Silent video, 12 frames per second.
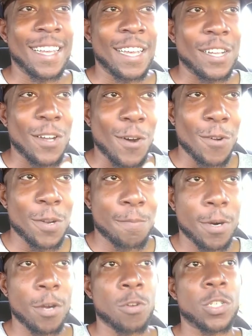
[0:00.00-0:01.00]
cold
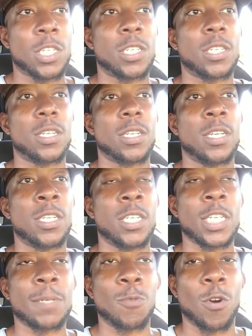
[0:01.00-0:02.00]
approach is
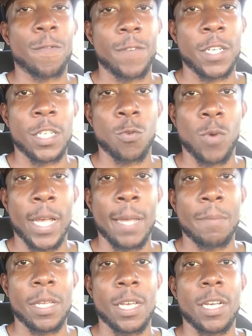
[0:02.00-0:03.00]
just more efficient way
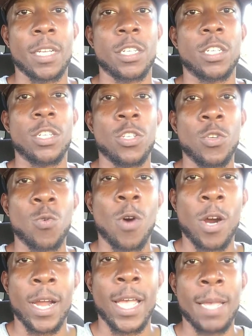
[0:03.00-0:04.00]
because you
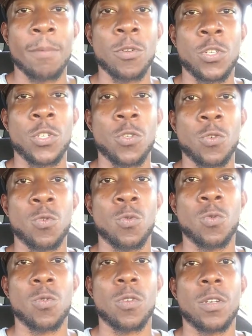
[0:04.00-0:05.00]
are able to
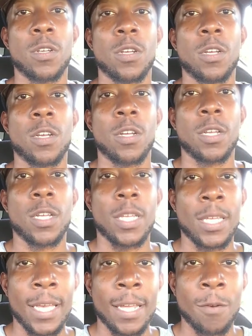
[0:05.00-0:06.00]

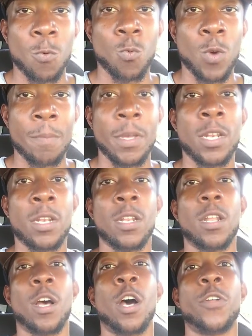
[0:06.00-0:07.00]
Get women
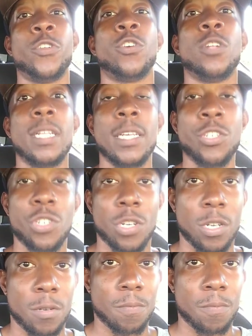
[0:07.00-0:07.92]
on your leisure.